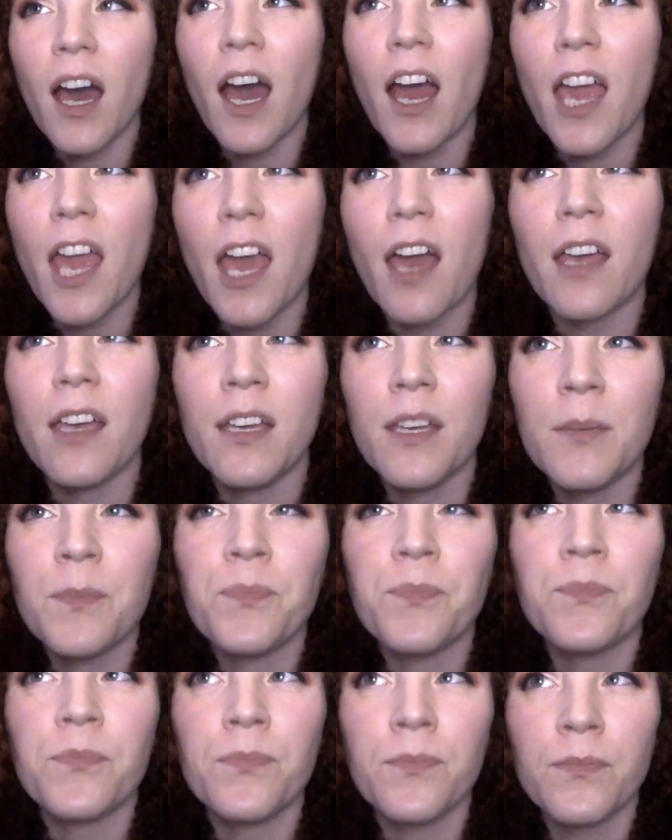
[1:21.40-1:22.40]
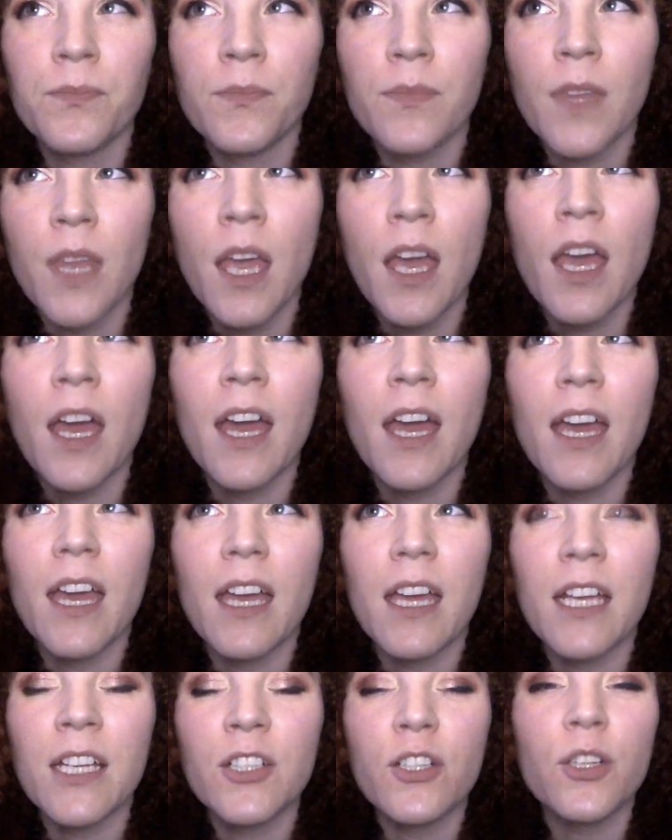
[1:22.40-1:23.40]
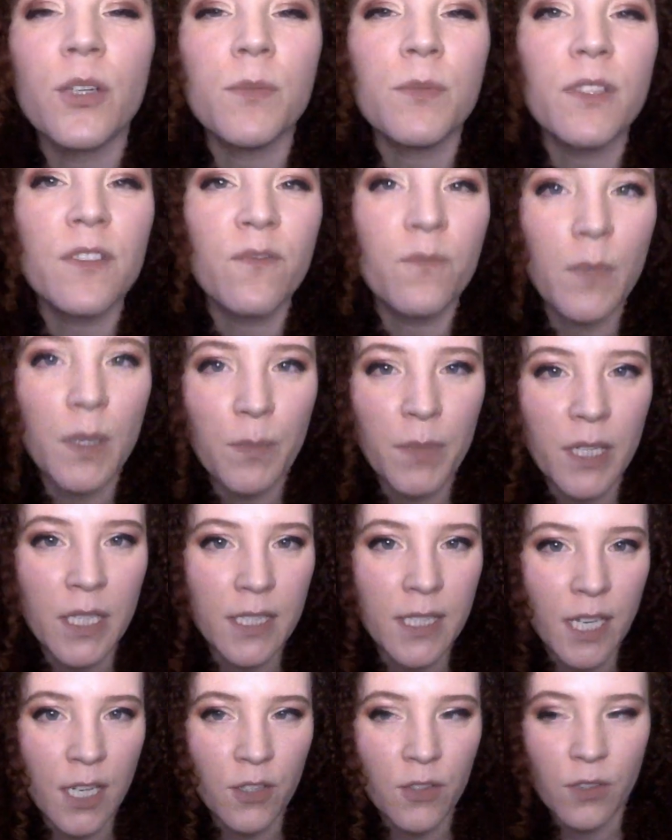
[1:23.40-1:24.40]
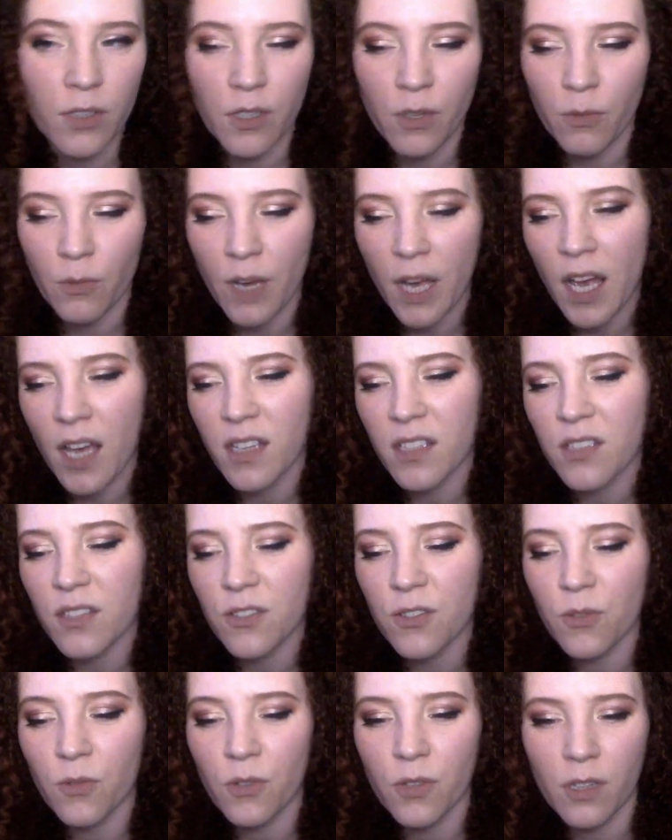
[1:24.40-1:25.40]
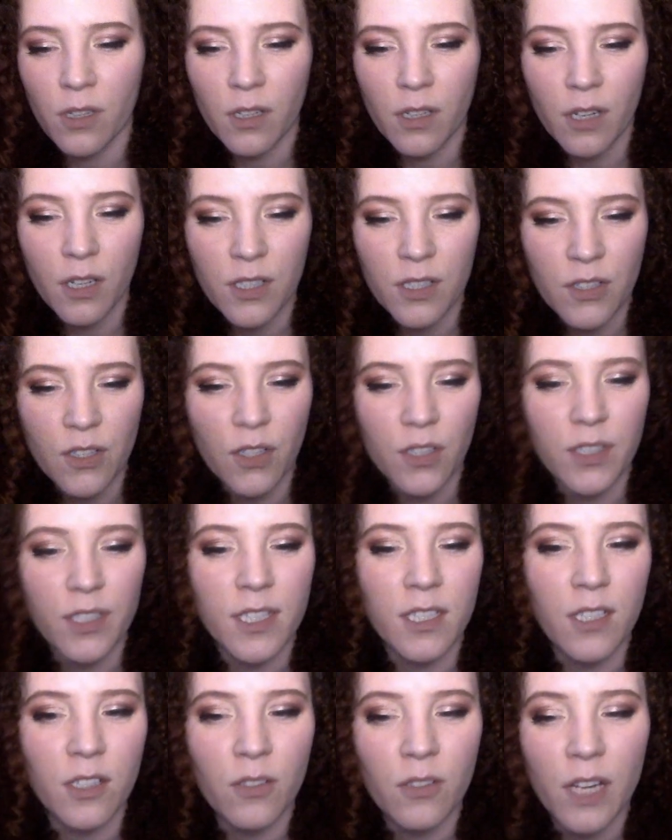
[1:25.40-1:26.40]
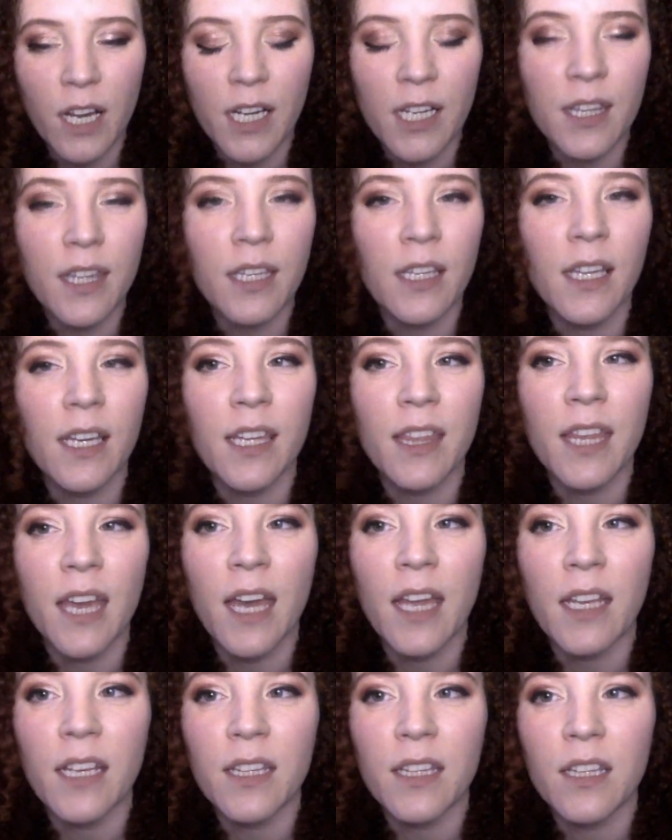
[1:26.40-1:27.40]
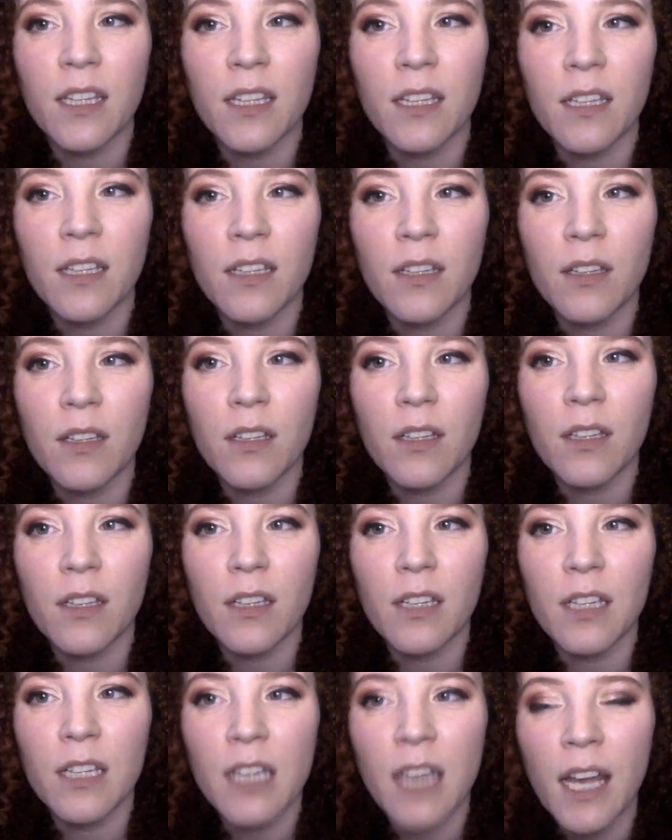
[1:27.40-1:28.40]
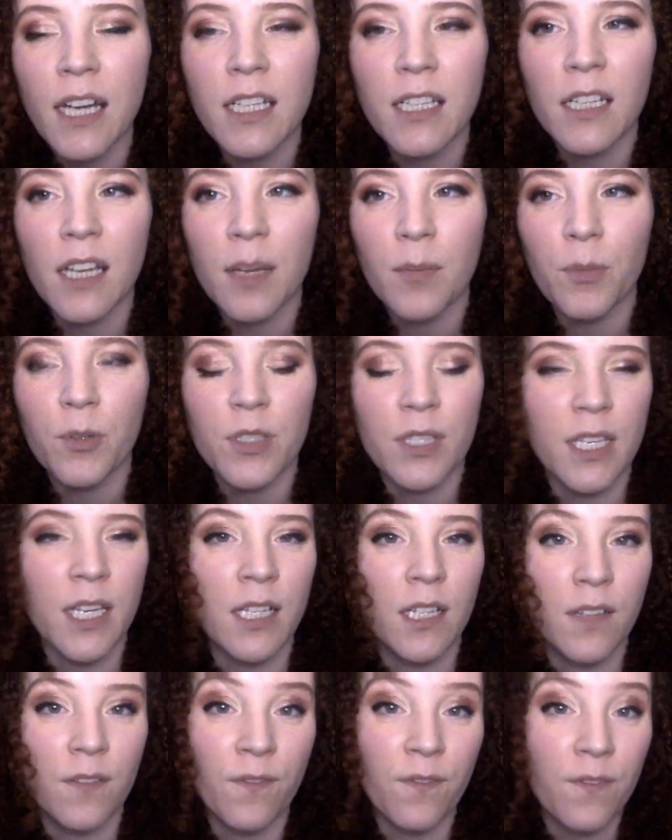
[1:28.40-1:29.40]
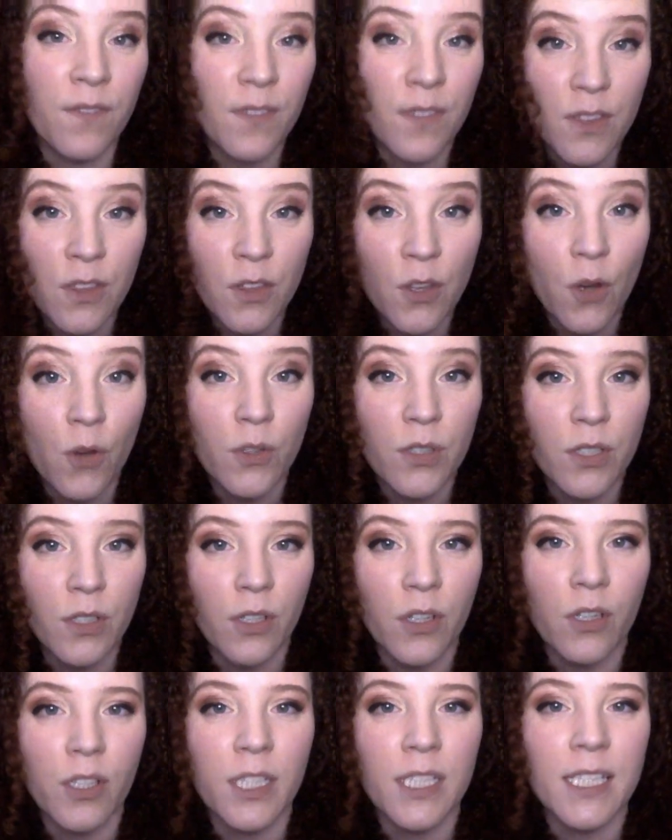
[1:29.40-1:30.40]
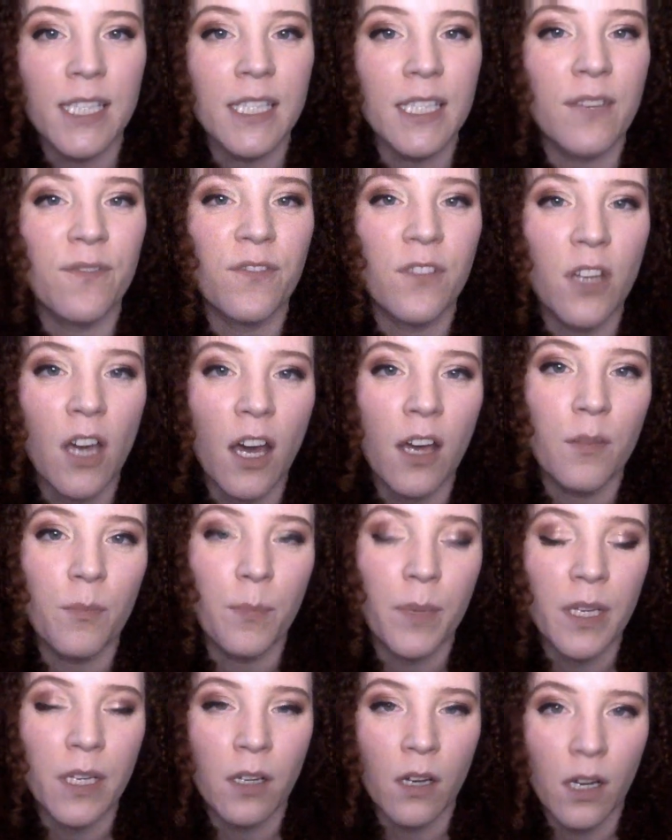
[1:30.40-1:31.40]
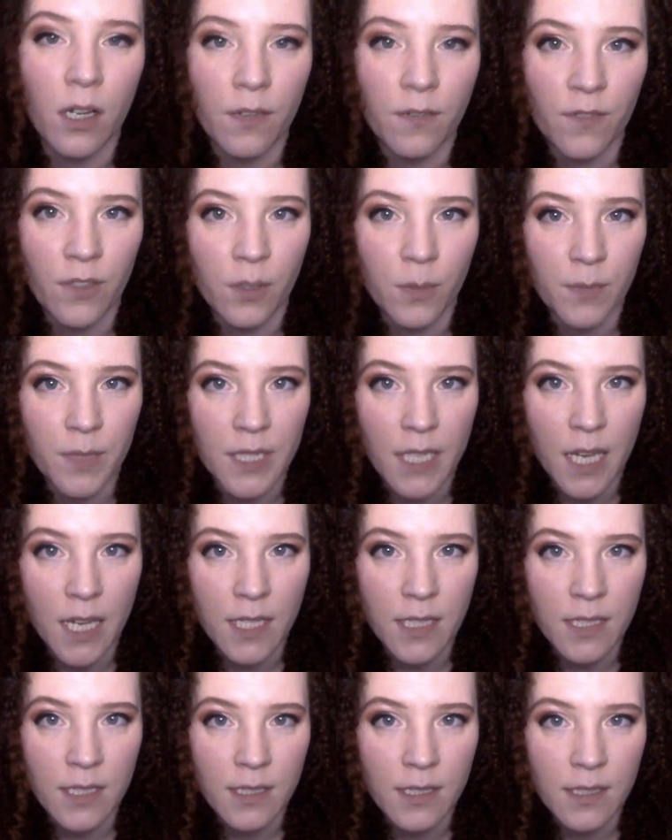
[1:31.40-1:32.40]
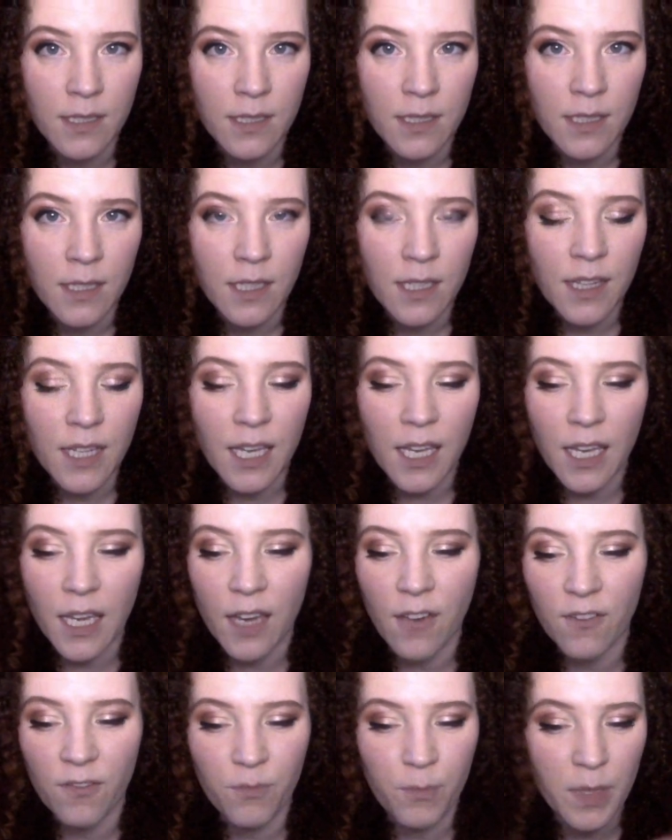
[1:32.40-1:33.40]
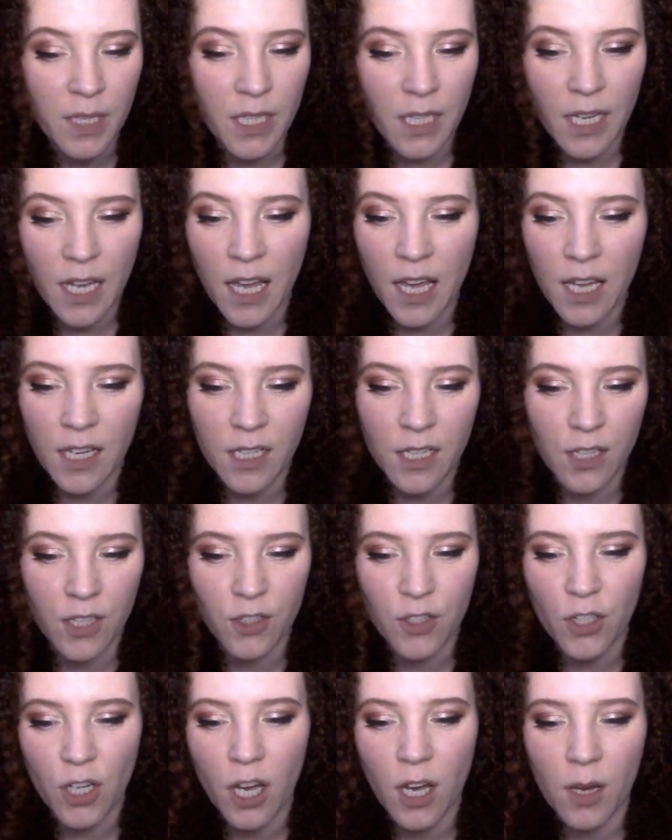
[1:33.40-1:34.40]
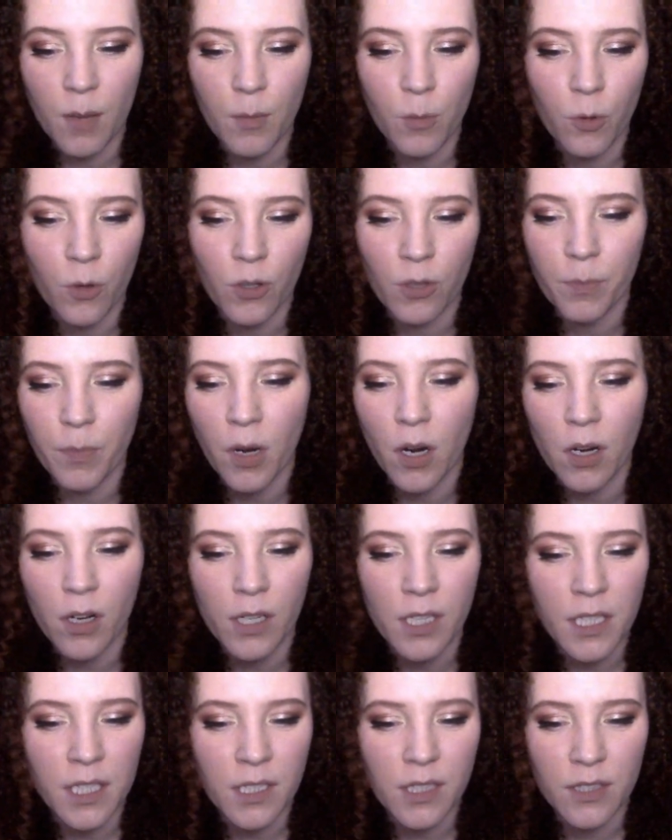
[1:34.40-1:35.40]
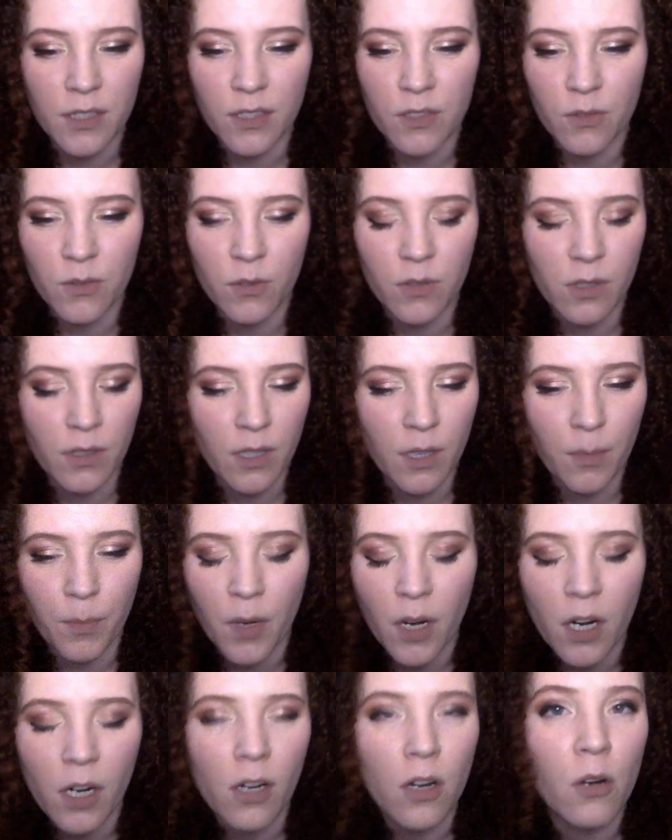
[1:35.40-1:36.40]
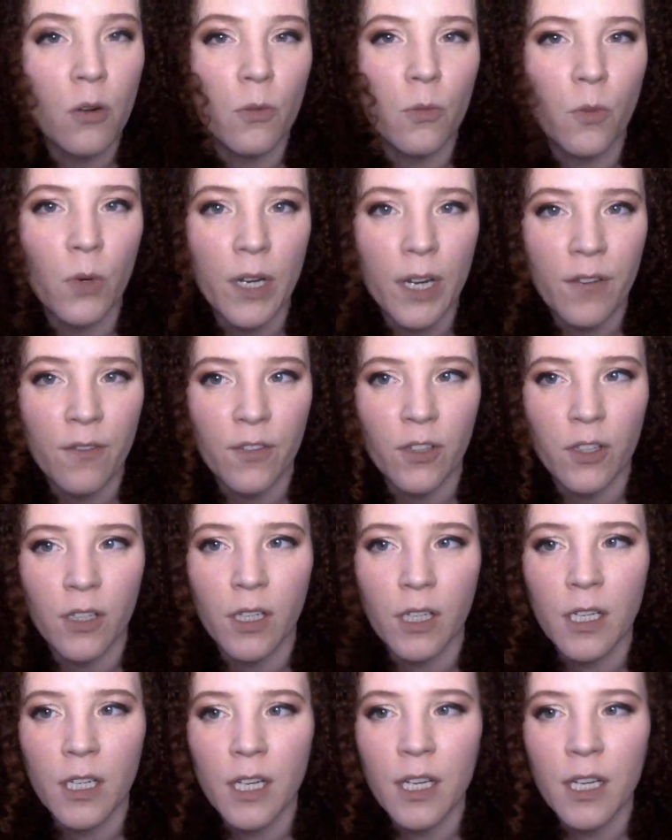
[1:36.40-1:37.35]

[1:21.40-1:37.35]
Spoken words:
could, in terms of me being sexually harassed or assaulted or anything like that, 99% of those occurrences have not been on a film set. They have been at a job or parties or a bar or whatever.